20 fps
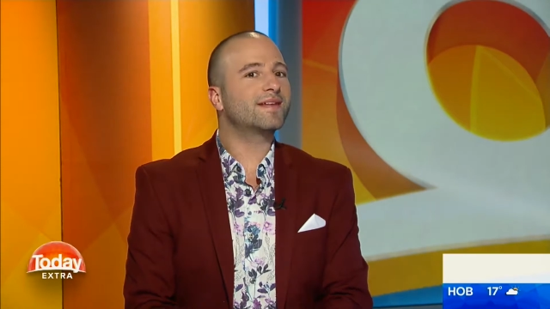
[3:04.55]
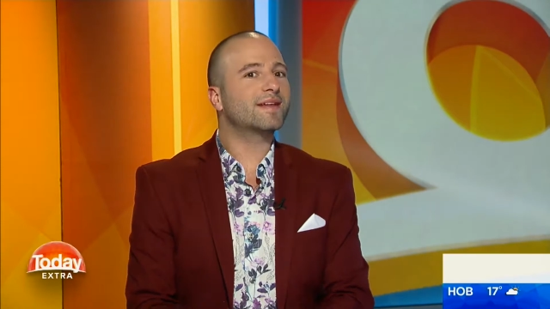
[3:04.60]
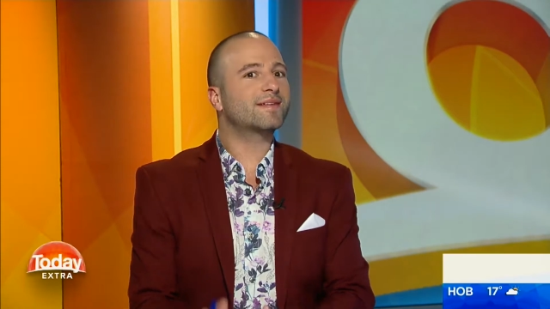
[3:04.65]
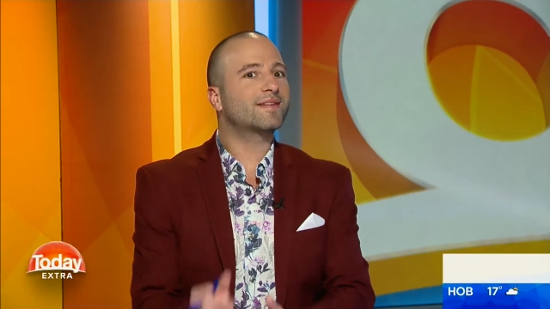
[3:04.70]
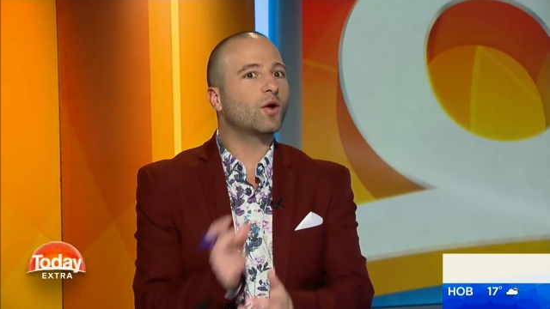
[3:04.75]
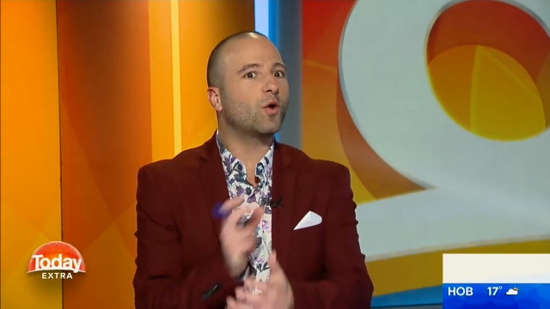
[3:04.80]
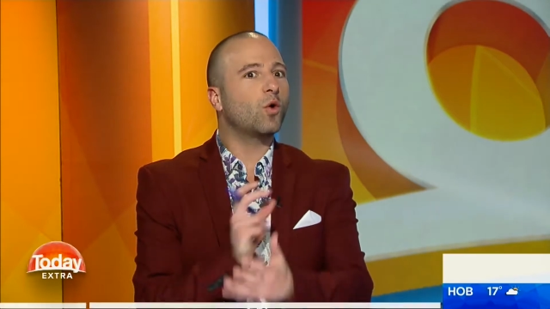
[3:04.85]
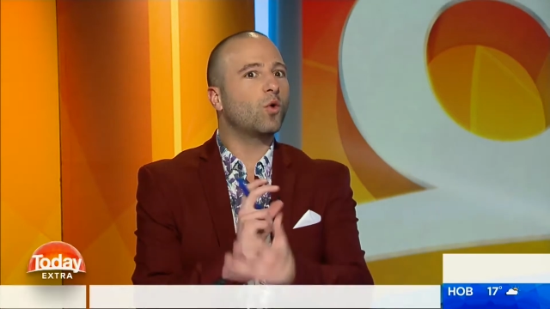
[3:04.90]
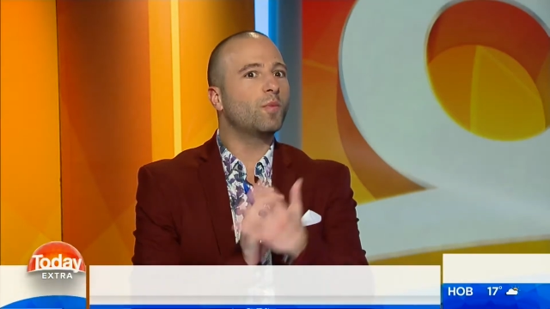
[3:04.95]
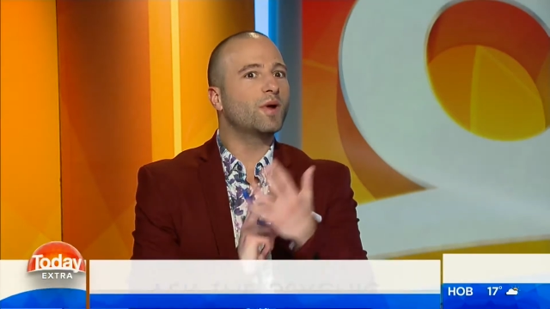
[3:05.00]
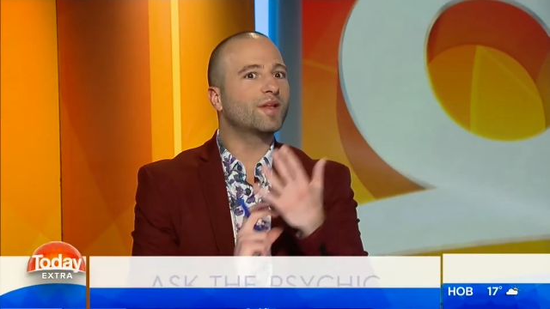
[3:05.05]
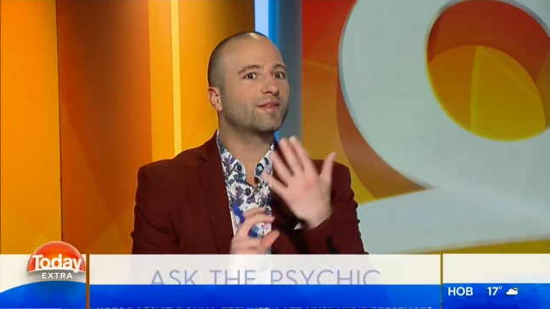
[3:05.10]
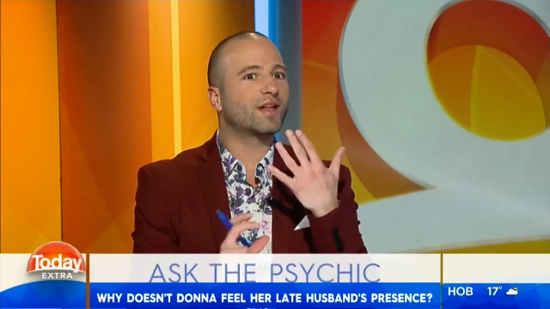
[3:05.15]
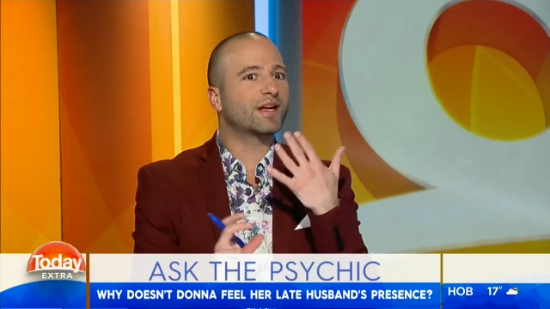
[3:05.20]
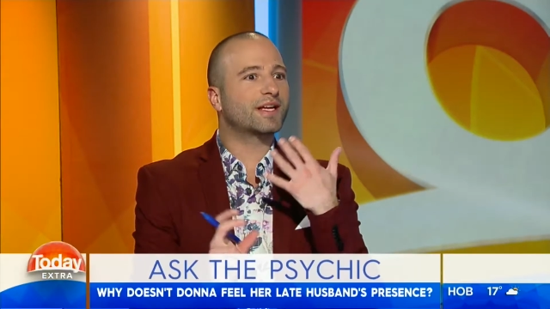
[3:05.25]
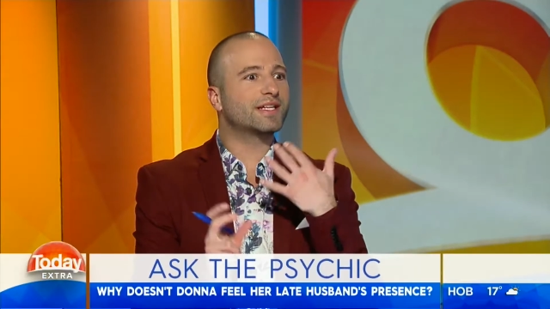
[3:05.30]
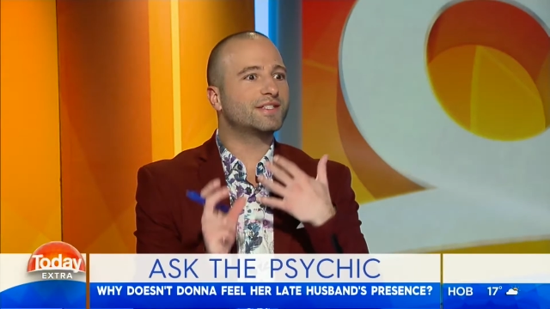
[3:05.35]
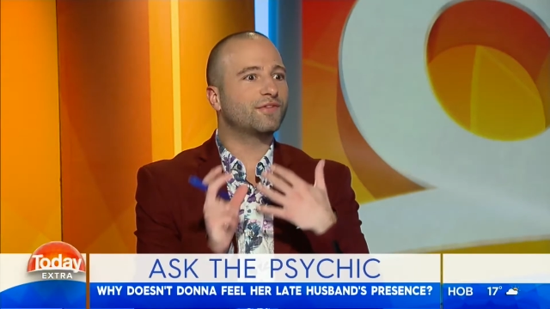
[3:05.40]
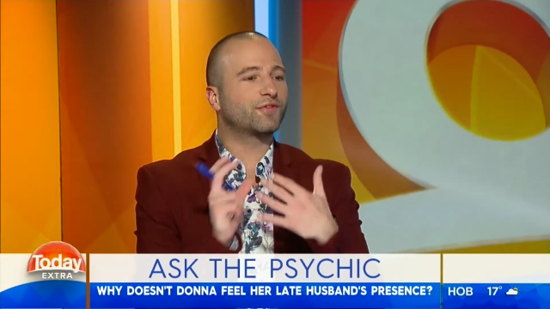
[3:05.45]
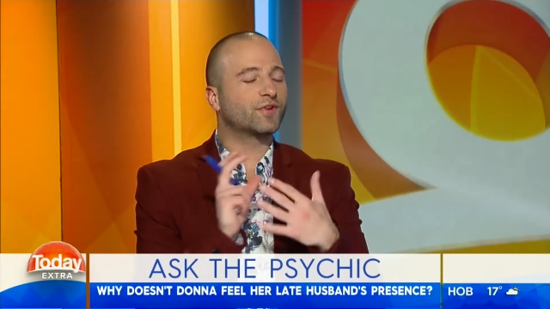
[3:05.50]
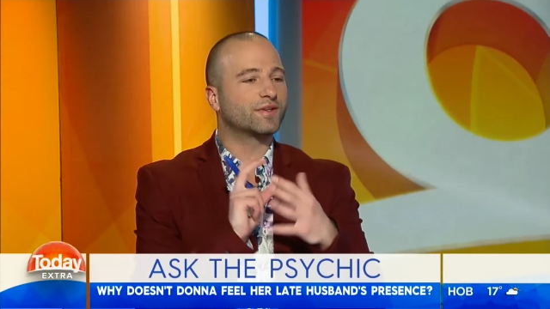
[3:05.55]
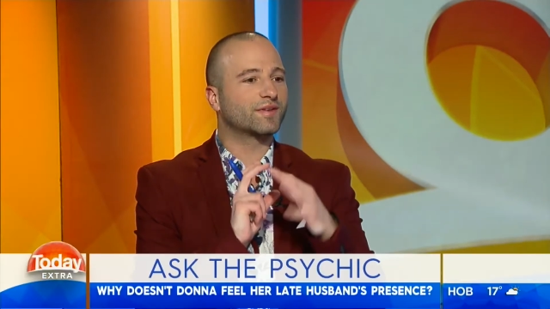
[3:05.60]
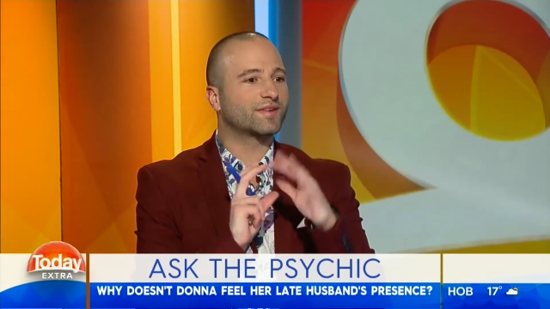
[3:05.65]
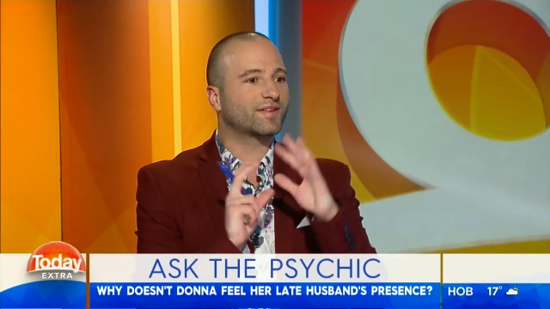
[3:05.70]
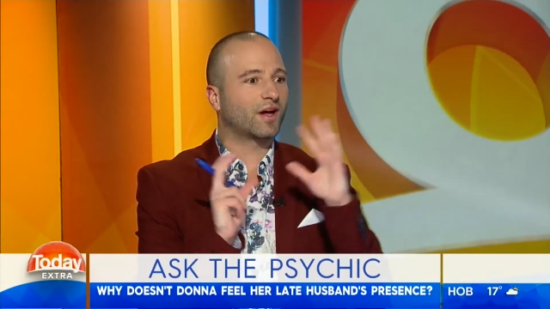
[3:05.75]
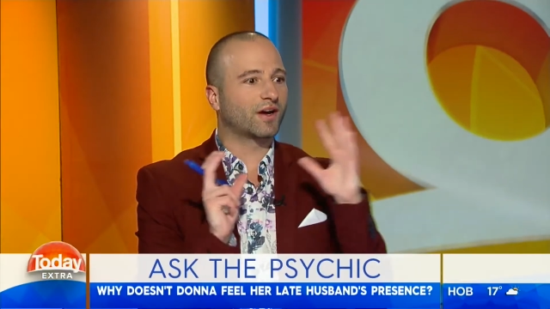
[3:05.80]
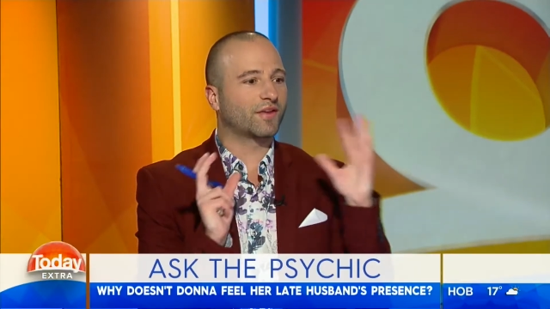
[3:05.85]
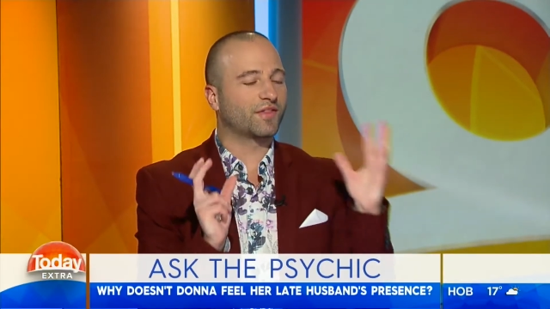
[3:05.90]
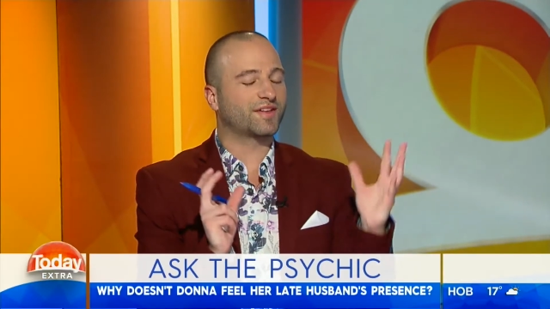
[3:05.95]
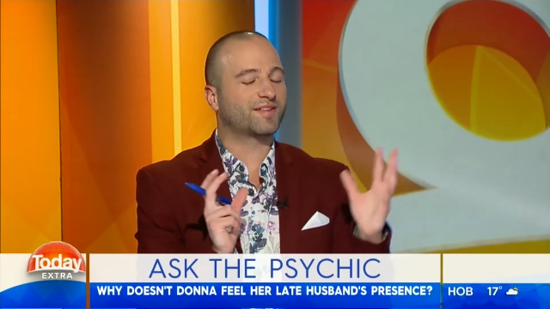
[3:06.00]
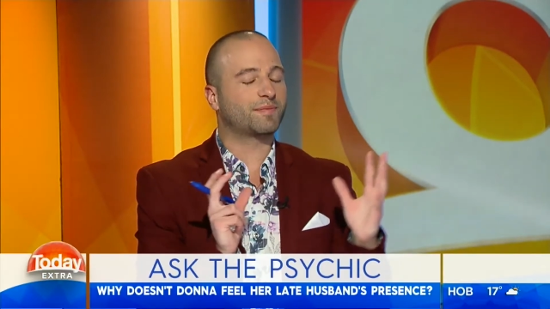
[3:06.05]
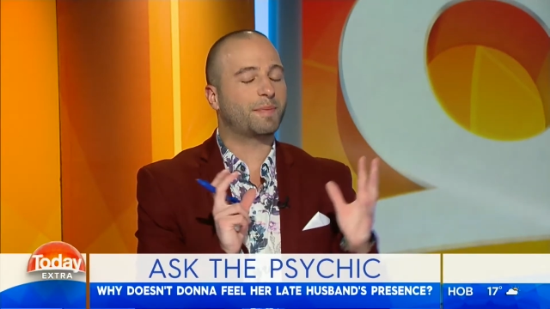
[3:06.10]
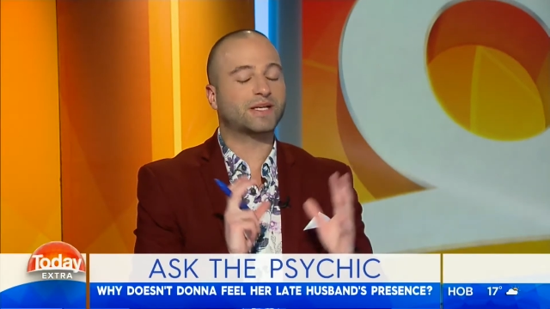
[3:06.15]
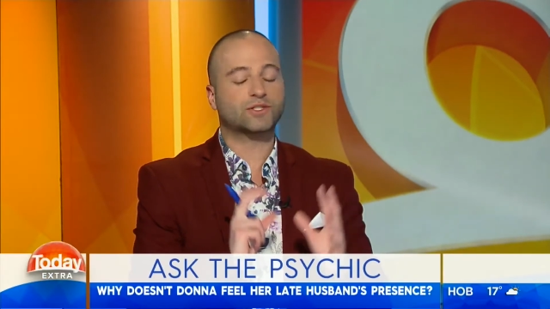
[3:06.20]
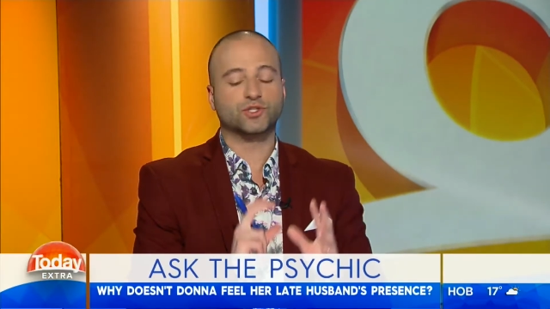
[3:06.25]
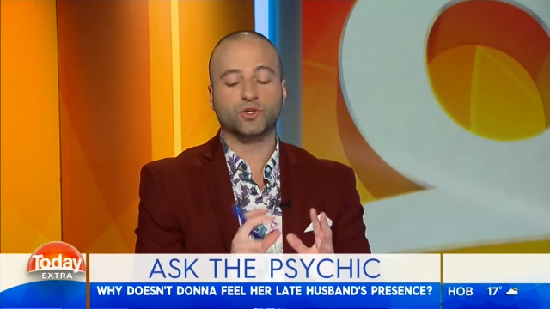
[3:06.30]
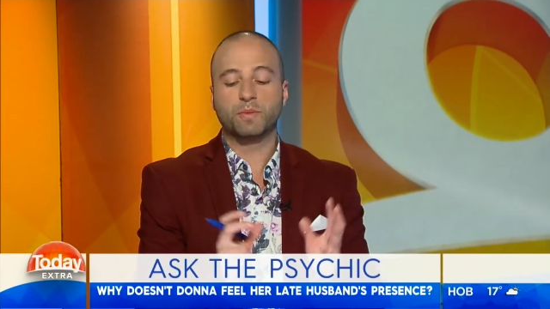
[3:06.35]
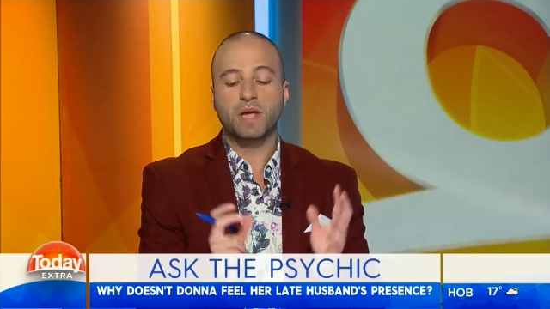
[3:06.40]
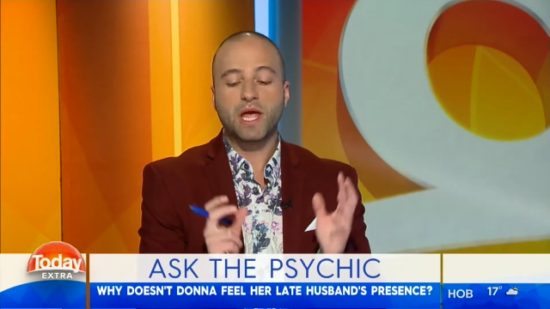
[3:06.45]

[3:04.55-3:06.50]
It's almost like a different side of the spectrum.